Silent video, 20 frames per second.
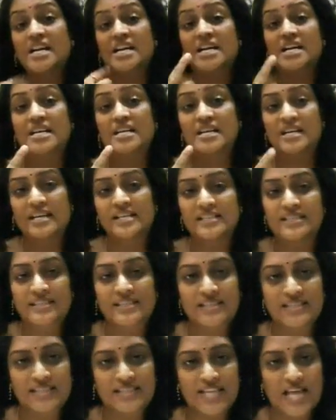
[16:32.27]
is
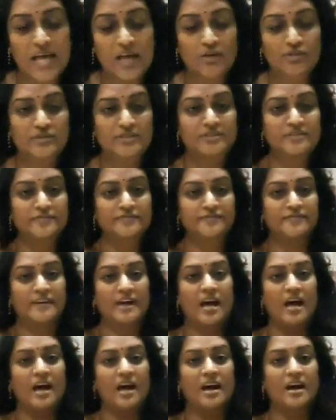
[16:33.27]
the sound of
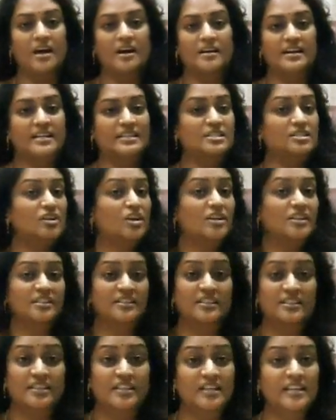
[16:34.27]
R. It's not
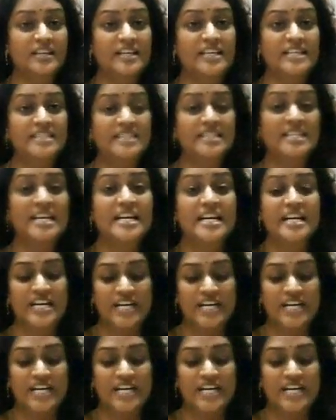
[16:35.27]
R, it's